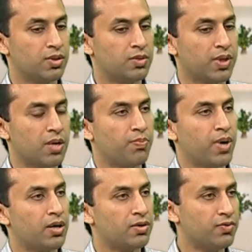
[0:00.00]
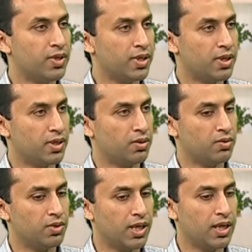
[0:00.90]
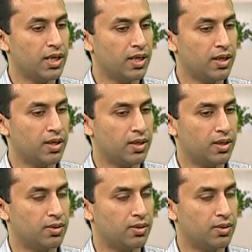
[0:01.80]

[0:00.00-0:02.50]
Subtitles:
so it's become part of their daily